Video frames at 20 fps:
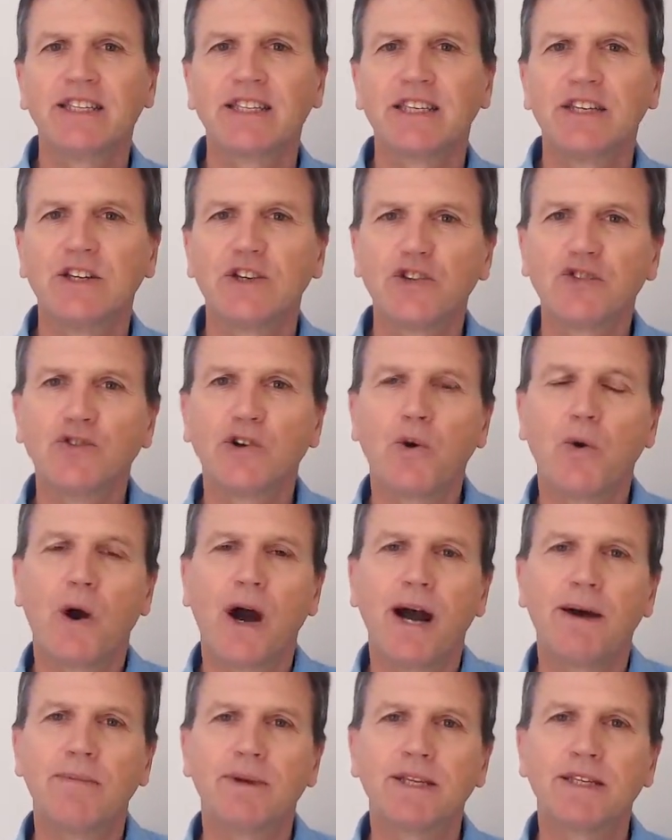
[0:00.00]
skills
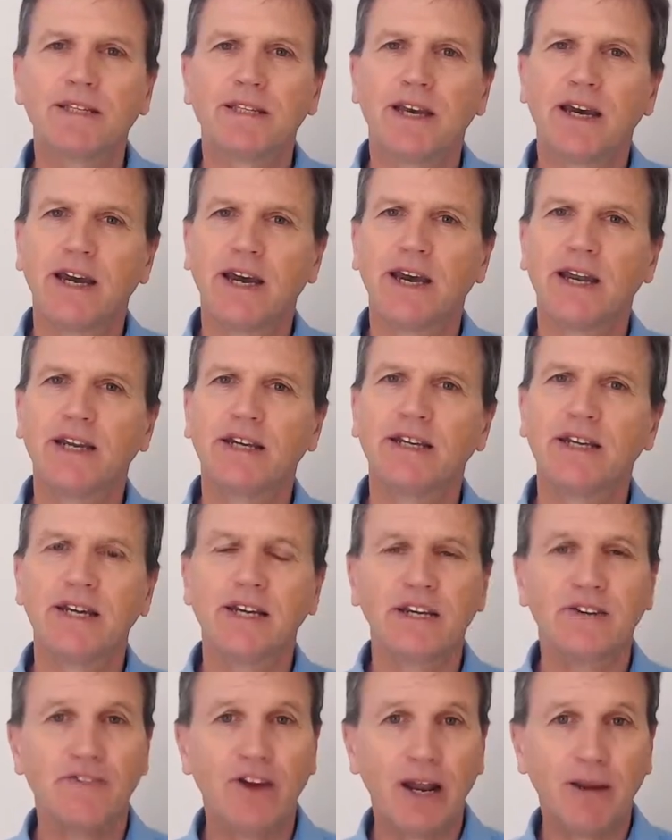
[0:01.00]
requirements and in
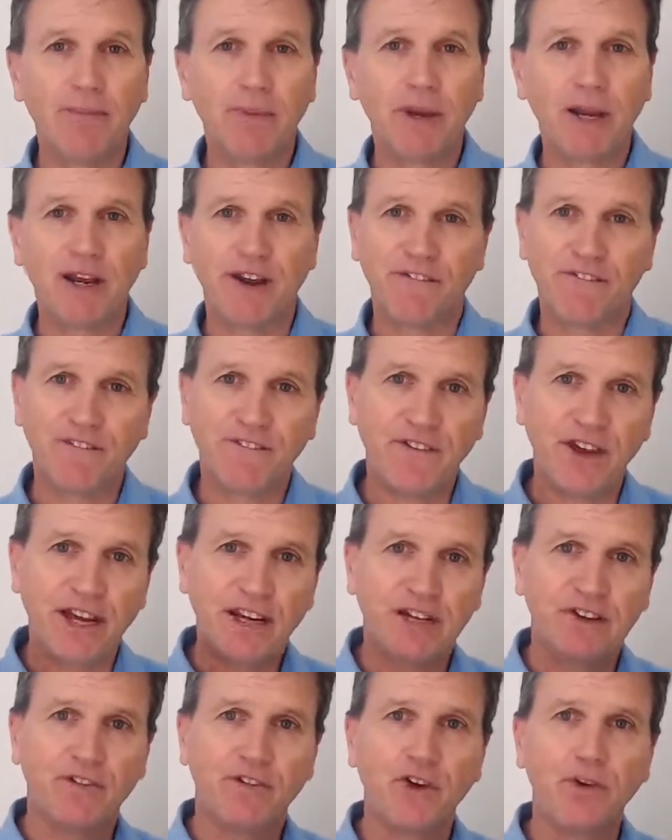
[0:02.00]
developing an
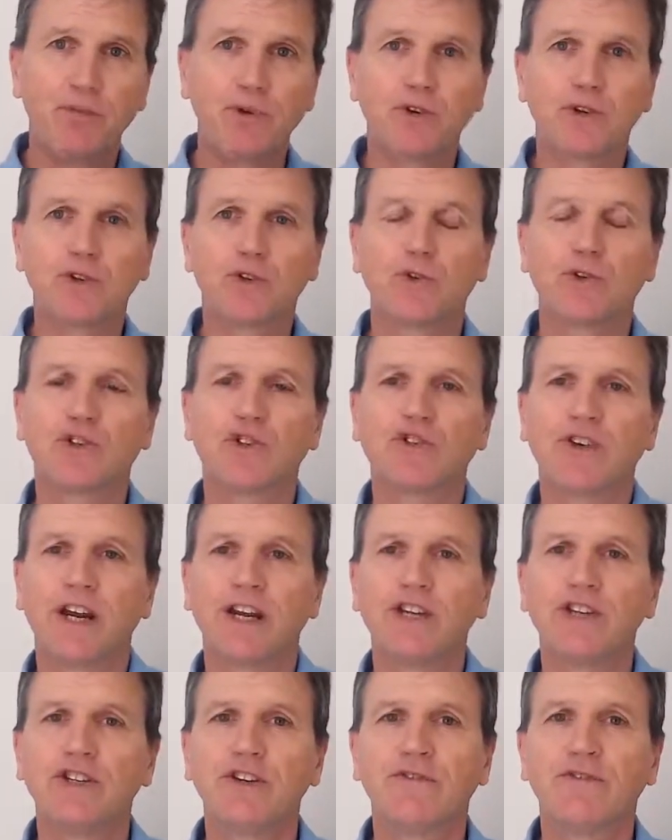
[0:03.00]
effective human resource
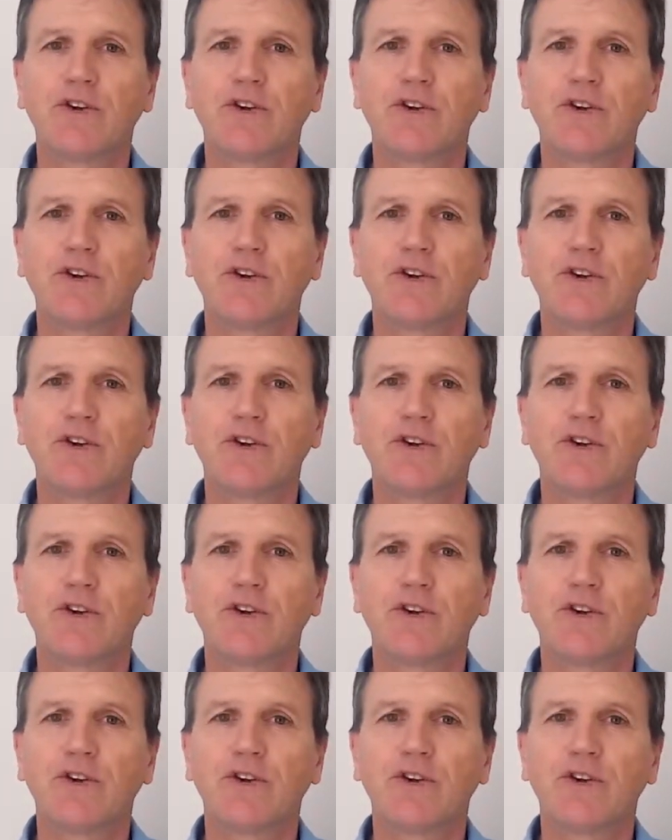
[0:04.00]
strategy